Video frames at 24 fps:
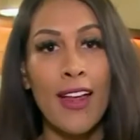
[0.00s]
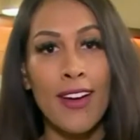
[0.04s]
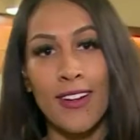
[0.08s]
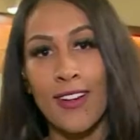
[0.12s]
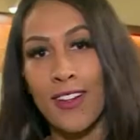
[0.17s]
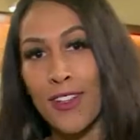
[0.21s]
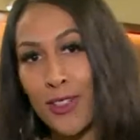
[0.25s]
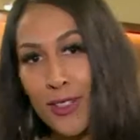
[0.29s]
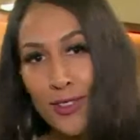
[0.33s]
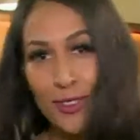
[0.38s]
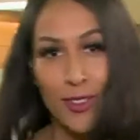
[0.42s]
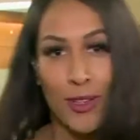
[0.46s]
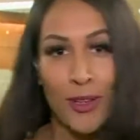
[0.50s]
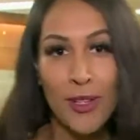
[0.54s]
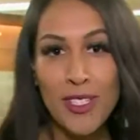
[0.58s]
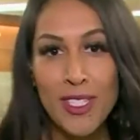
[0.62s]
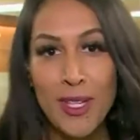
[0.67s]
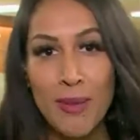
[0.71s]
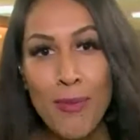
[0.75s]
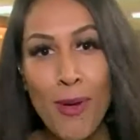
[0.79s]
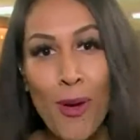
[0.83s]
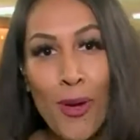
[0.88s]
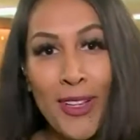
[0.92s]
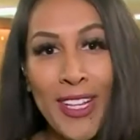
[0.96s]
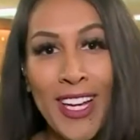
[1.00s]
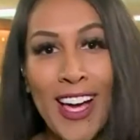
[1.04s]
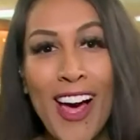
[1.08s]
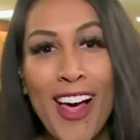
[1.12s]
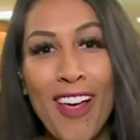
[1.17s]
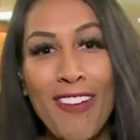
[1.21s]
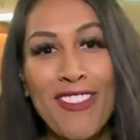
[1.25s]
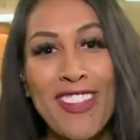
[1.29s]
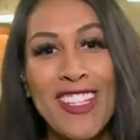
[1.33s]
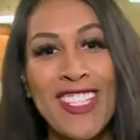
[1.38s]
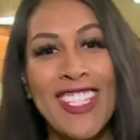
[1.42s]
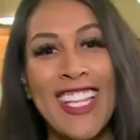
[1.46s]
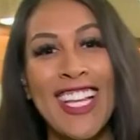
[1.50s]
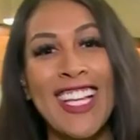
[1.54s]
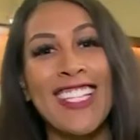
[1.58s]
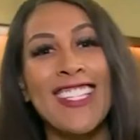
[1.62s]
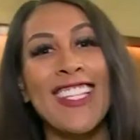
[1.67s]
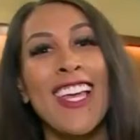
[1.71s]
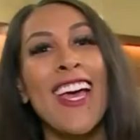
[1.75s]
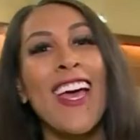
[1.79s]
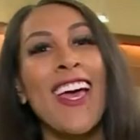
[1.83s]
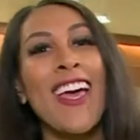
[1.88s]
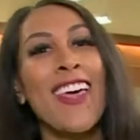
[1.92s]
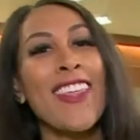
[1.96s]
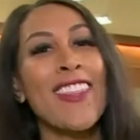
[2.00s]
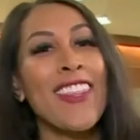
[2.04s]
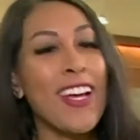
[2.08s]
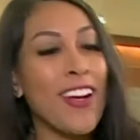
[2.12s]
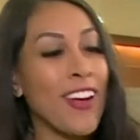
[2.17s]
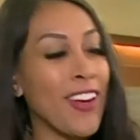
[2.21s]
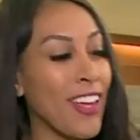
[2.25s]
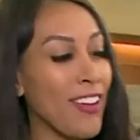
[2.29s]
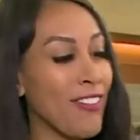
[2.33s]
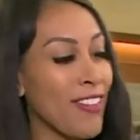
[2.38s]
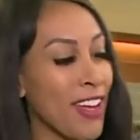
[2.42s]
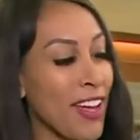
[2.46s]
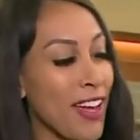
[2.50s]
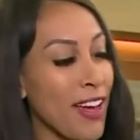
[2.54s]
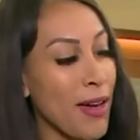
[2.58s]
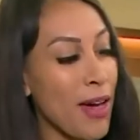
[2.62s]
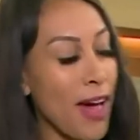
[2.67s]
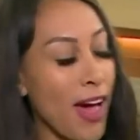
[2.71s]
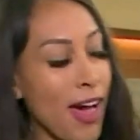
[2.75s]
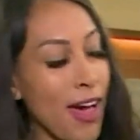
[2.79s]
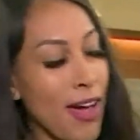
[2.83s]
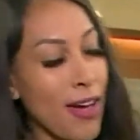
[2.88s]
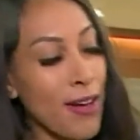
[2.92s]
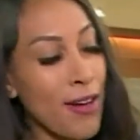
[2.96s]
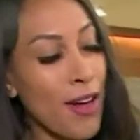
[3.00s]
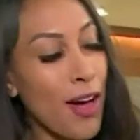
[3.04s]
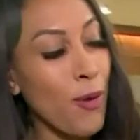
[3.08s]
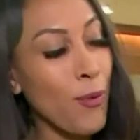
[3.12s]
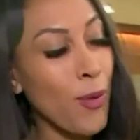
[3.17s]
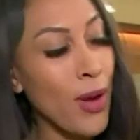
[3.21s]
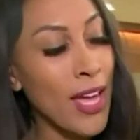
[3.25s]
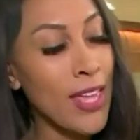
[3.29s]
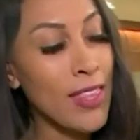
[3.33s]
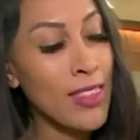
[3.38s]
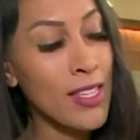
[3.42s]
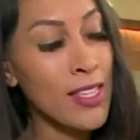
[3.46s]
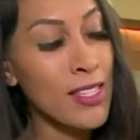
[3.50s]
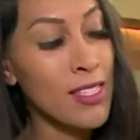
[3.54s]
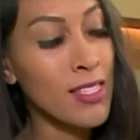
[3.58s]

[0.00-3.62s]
And you'll notice I'm holding all these things. They're giving uh, away